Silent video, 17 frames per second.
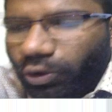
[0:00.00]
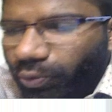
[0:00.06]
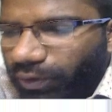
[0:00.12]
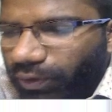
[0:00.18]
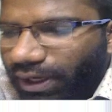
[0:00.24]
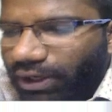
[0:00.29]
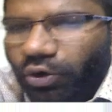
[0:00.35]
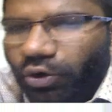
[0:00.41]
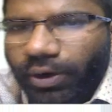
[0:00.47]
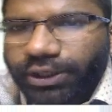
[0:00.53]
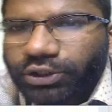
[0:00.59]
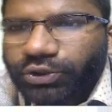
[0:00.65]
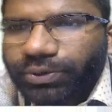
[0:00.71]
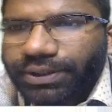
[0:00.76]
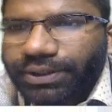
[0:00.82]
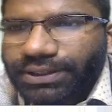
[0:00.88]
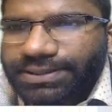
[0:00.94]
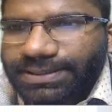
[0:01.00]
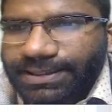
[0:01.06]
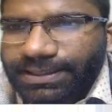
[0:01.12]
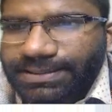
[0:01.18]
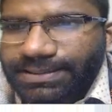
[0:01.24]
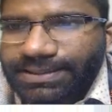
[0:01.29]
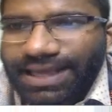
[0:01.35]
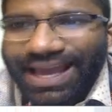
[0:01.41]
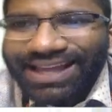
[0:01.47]
are going to discuss
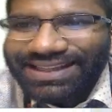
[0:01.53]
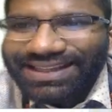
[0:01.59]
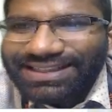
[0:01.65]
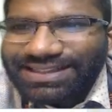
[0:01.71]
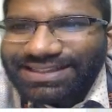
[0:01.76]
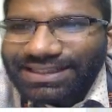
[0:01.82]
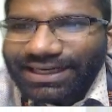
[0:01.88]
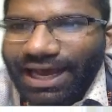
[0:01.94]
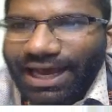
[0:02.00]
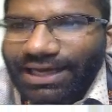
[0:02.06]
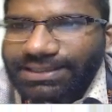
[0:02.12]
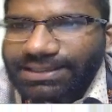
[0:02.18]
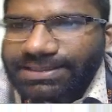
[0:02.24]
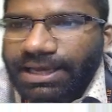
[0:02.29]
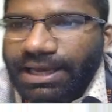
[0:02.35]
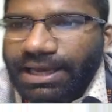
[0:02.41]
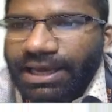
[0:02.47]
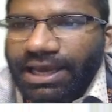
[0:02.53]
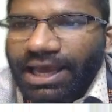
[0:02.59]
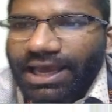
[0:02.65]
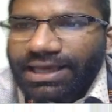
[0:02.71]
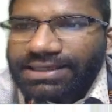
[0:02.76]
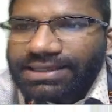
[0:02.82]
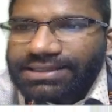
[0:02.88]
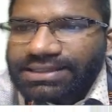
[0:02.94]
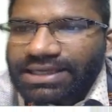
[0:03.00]
in this class is
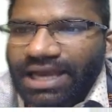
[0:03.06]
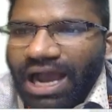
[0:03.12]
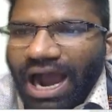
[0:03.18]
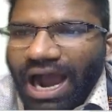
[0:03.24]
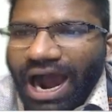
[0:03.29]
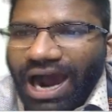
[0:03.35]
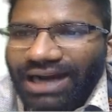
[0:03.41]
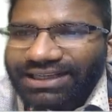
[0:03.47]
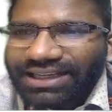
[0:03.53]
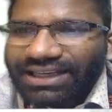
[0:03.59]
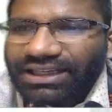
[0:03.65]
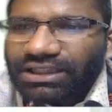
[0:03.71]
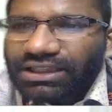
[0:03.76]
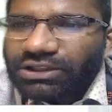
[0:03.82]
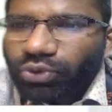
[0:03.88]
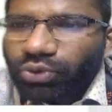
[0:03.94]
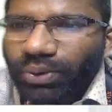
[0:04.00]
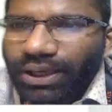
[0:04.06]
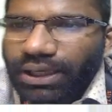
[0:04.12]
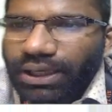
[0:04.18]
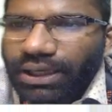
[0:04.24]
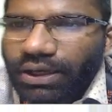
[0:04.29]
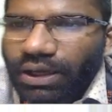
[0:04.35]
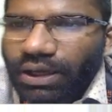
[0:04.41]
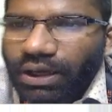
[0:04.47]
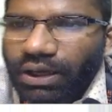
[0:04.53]
Article 3
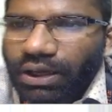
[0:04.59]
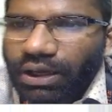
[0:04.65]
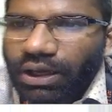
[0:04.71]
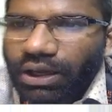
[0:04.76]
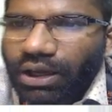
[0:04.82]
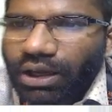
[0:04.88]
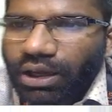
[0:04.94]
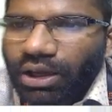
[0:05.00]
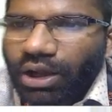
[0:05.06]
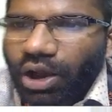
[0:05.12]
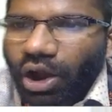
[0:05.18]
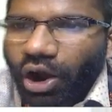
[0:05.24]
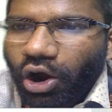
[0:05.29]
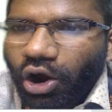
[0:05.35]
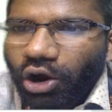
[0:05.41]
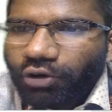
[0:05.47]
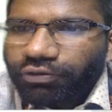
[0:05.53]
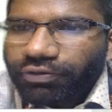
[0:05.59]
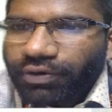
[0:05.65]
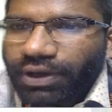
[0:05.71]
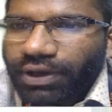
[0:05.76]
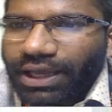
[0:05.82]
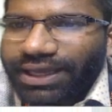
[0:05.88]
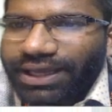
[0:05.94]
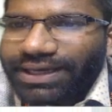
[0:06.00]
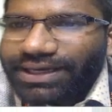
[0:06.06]
of
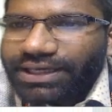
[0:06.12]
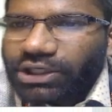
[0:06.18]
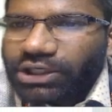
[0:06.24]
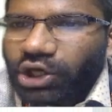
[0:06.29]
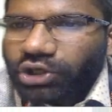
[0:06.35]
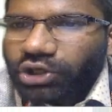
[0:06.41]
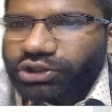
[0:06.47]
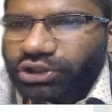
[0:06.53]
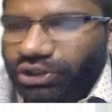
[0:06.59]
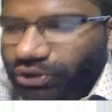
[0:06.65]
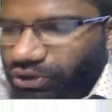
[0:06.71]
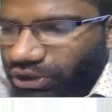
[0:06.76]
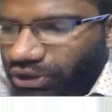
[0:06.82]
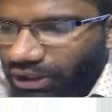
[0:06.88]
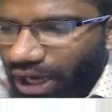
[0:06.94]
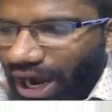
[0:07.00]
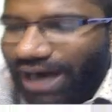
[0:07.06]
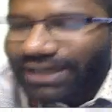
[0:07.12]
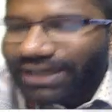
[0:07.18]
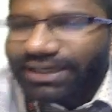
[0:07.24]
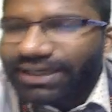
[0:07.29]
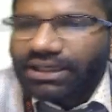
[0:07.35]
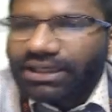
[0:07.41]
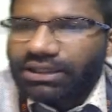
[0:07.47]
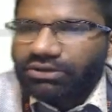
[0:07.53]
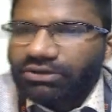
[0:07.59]
Indian Constitution. Article
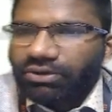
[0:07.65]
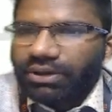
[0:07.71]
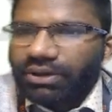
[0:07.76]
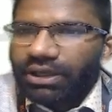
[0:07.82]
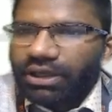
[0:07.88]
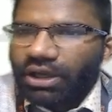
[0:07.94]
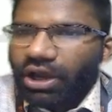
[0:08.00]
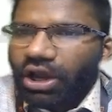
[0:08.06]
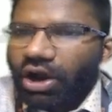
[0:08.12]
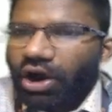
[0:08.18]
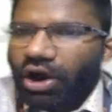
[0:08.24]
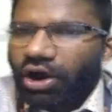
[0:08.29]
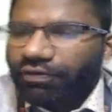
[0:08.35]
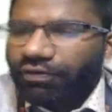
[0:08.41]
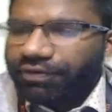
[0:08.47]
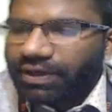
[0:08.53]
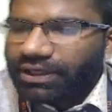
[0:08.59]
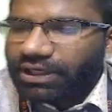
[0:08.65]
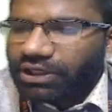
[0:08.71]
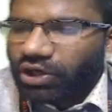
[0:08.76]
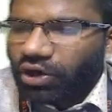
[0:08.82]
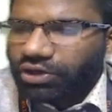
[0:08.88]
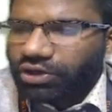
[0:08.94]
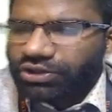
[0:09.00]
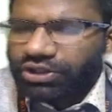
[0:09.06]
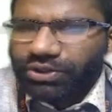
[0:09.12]
3 of Indian
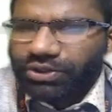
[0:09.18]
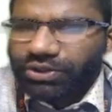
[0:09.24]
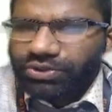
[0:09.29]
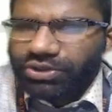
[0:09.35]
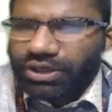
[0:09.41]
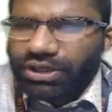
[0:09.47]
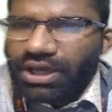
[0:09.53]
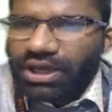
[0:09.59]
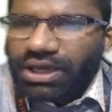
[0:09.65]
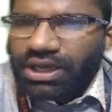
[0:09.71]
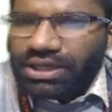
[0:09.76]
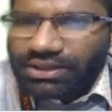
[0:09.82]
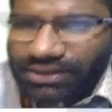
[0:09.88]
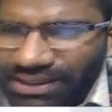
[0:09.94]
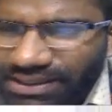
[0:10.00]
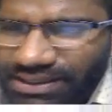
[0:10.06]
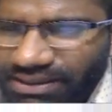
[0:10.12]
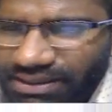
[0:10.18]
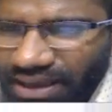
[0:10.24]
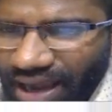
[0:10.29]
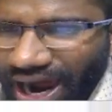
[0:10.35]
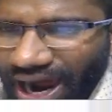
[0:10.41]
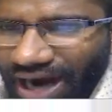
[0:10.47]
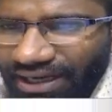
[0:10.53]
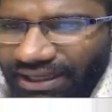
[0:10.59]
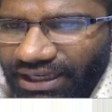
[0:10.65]
Constitution. This
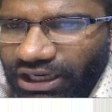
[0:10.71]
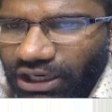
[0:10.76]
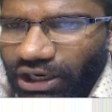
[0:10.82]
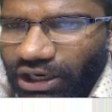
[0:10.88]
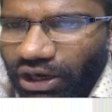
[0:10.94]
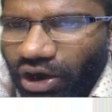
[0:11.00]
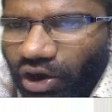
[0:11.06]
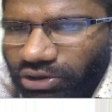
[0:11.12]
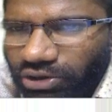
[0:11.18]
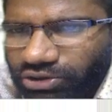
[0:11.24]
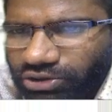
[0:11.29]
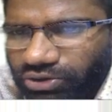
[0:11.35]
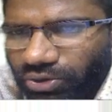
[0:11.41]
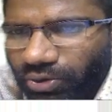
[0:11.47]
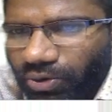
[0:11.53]
article also